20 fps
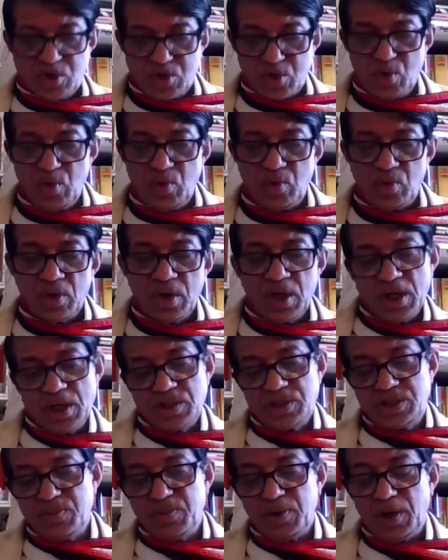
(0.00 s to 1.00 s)
True,
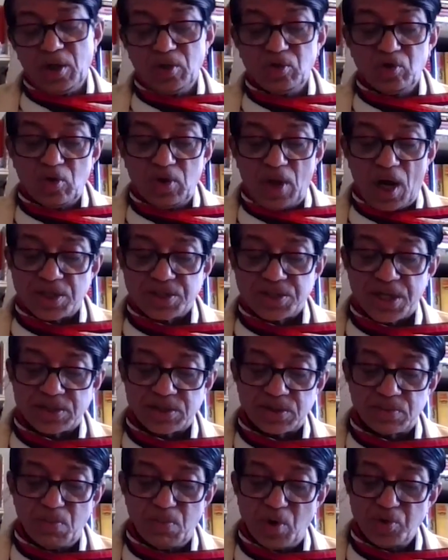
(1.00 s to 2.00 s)
Jivananda Das
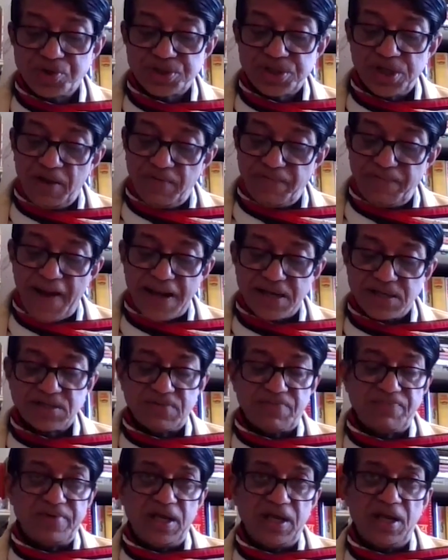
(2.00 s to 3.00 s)
has most
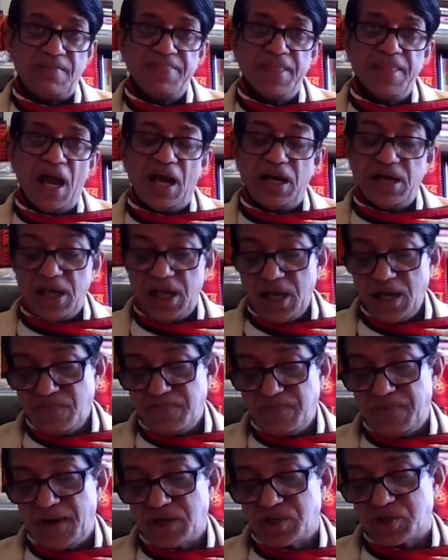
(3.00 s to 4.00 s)
effectively and
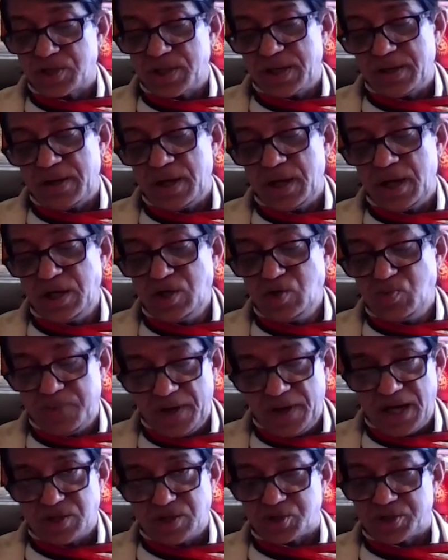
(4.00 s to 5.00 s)
influentially,
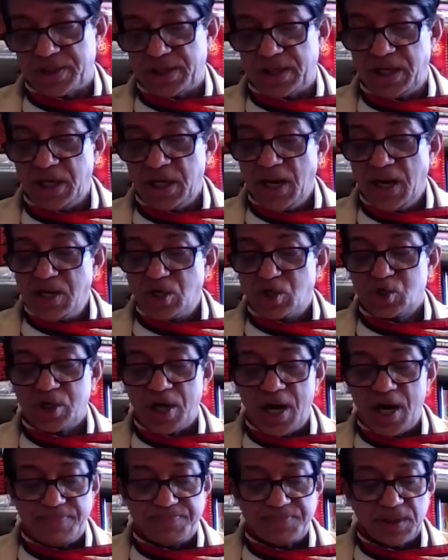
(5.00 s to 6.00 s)
influentially
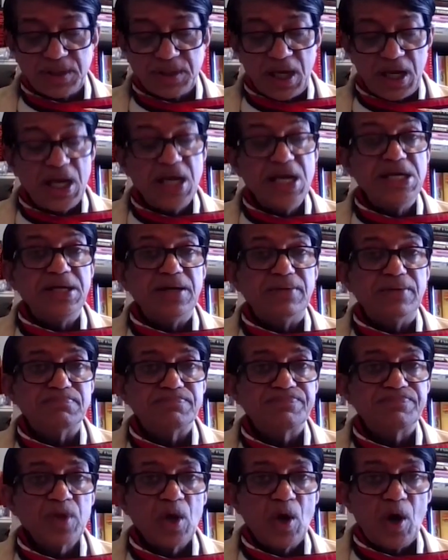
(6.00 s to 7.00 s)
shaped the
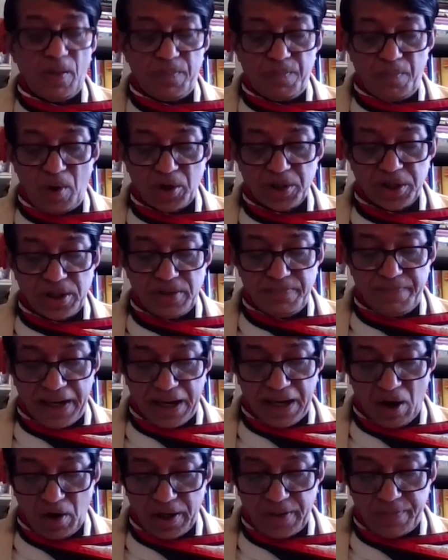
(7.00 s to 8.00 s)
idiom of modern
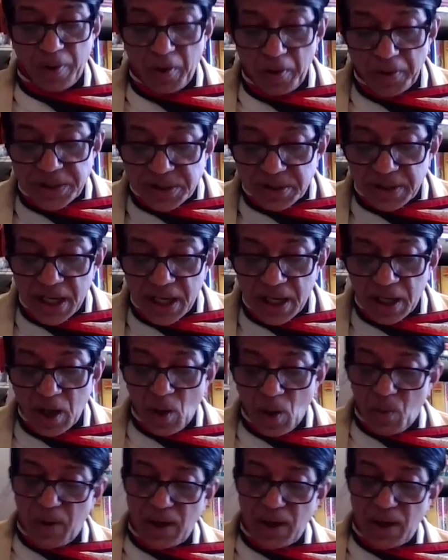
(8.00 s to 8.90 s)
Bengali poetry,